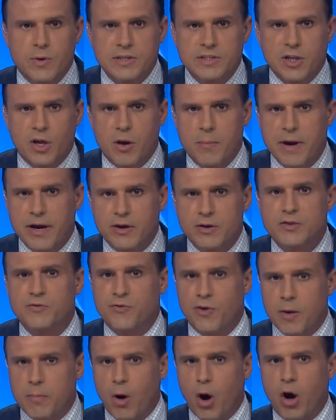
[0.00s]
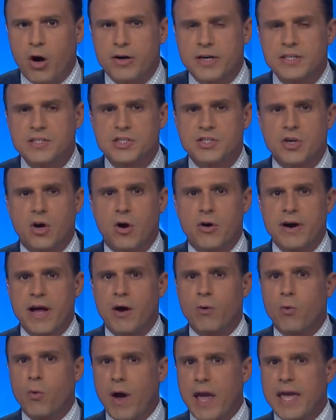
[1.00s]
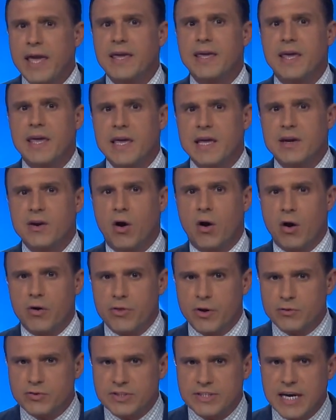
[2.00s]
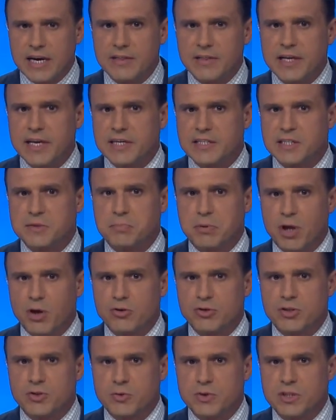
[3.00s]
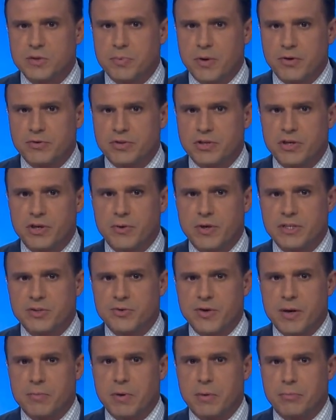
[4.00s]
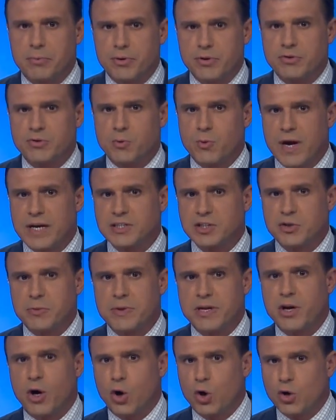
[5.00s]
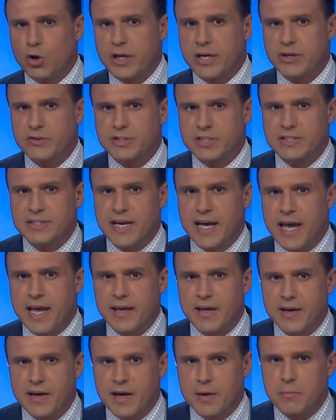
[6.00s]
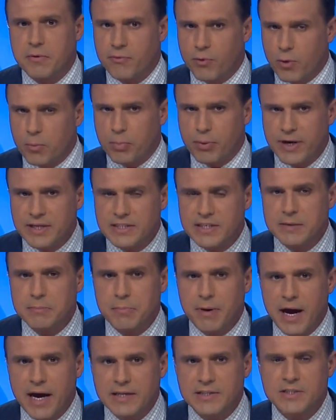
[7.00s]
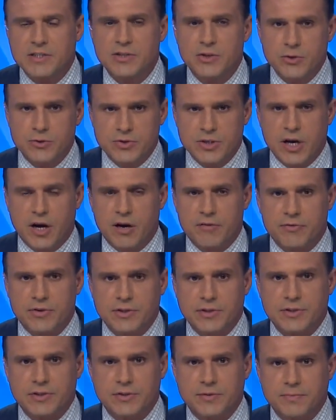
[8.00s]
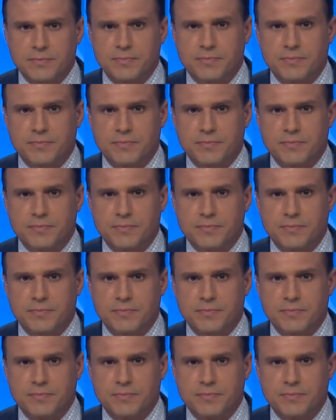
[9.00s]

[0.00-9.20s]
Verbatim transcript: U.S. lawmakers from Arkansas are now weighing in on those deadly explosions. We spoke to U.S. Rep. Bruce Westerman earlier today before President Biden's news conference.